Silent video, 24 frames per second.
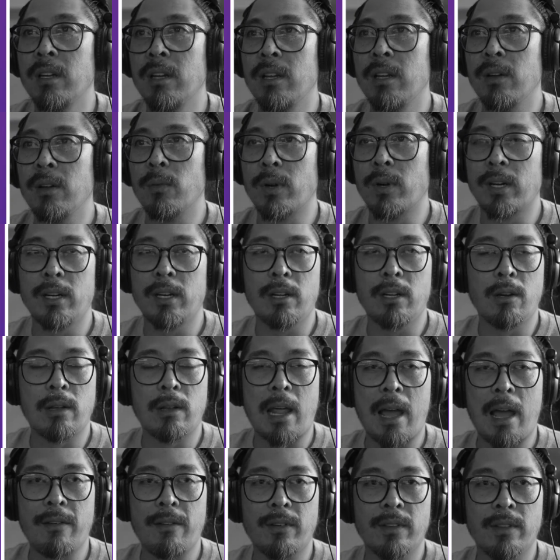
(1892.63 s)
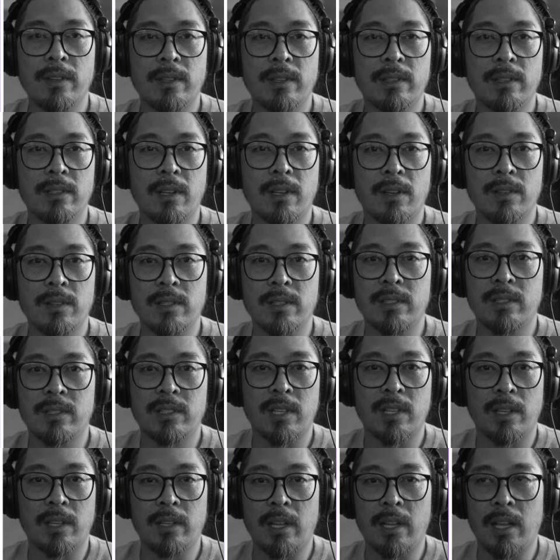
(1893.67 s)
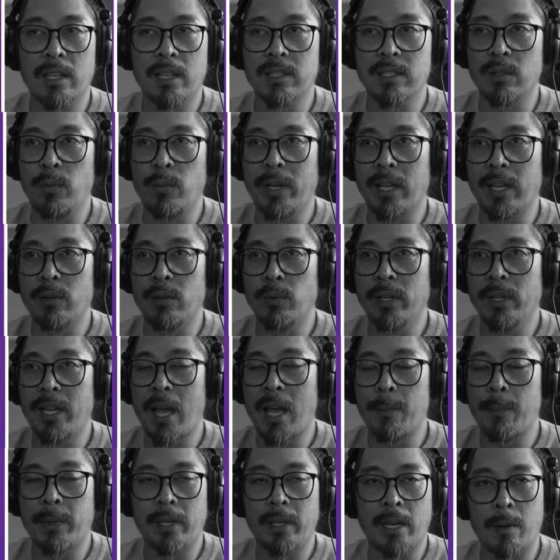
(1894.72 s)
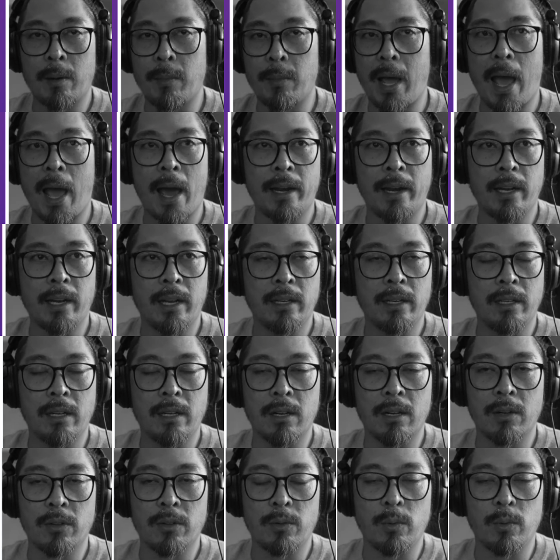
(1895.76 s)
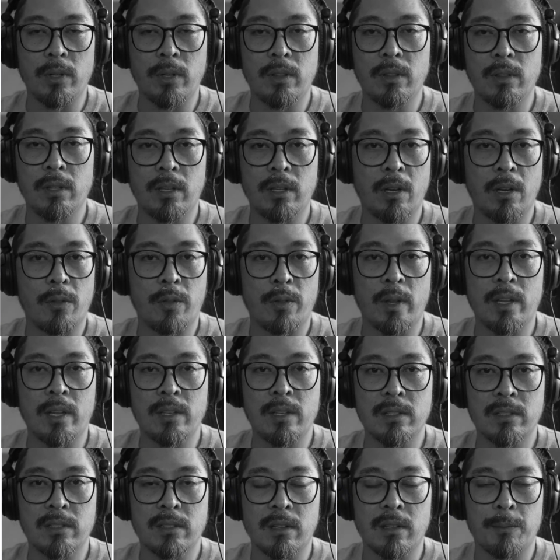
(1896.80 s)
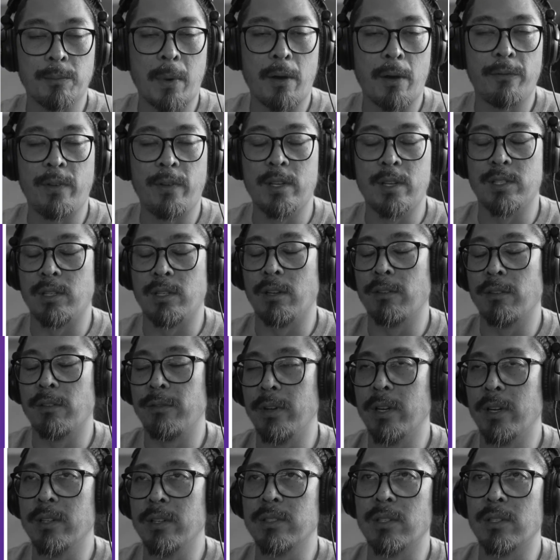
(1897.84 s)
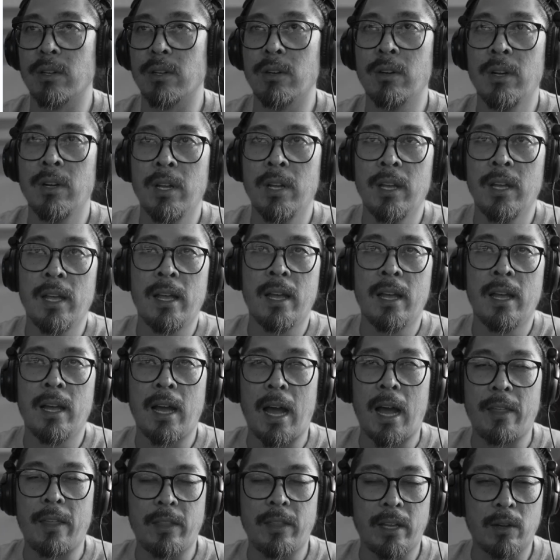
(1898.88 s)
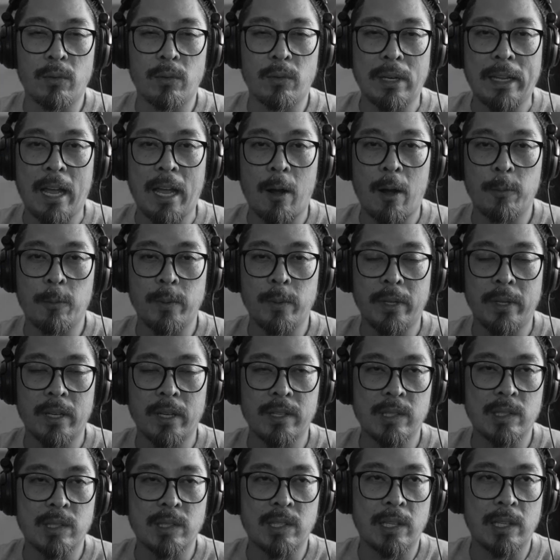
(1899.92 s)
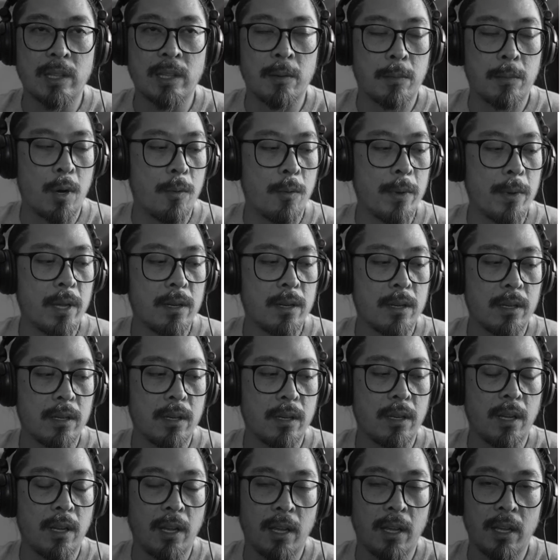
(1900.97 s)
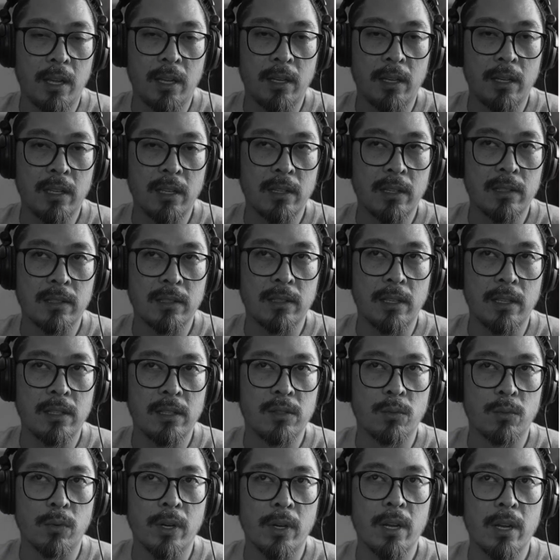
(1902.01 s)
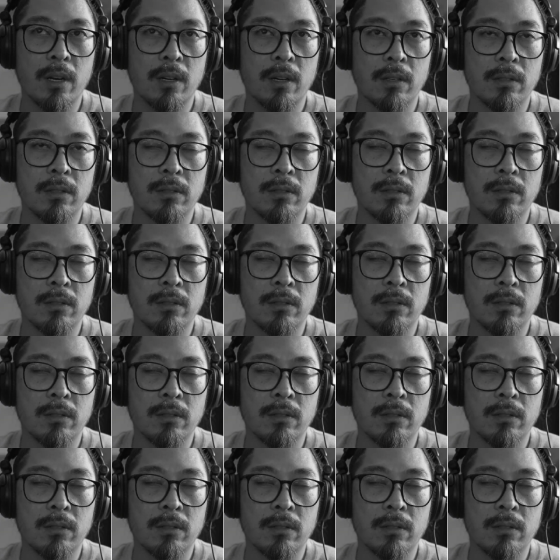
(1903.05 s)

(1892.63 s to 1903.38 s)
We're gonna go live on Sunday as a weekend recap, and then I'm gonna add in, you know, 3, you know, things about facing your fears. So I think it really helps because it's in the moment and it's real.